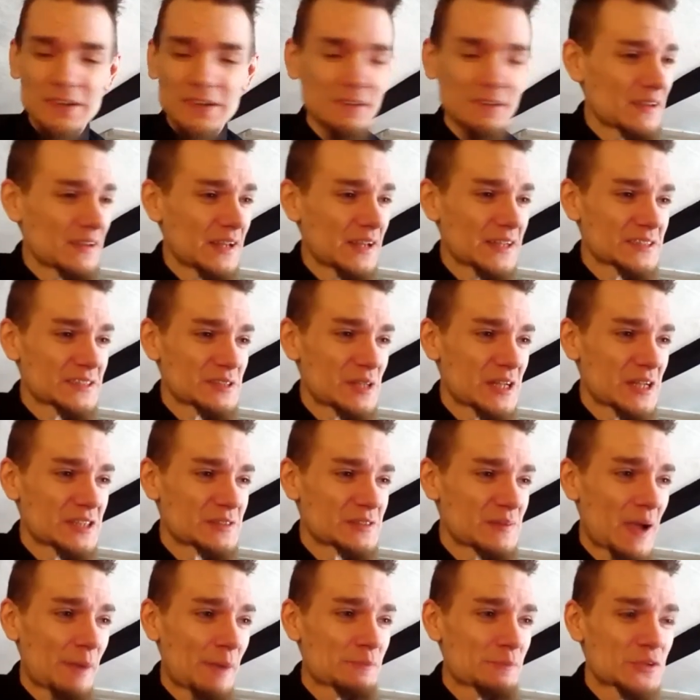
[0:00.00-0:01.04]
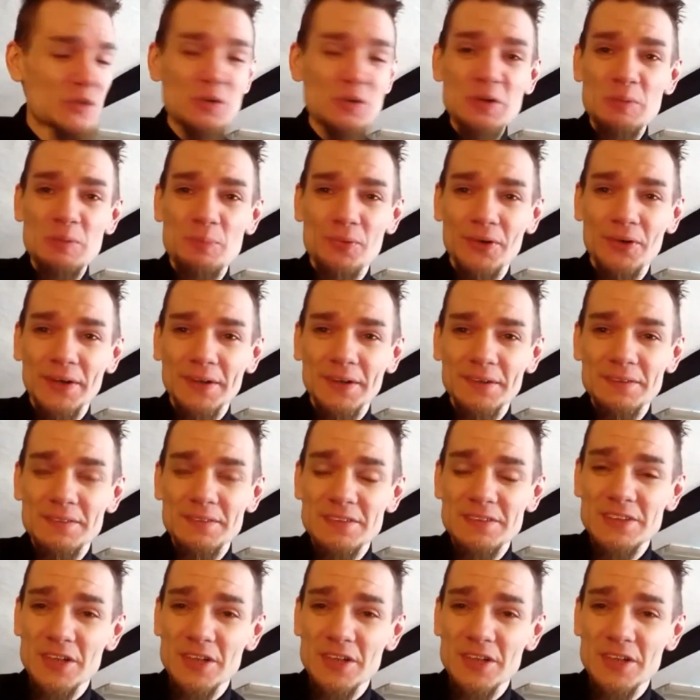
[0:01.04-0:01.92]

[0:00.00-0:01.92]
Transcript: It's absolutely brilliant.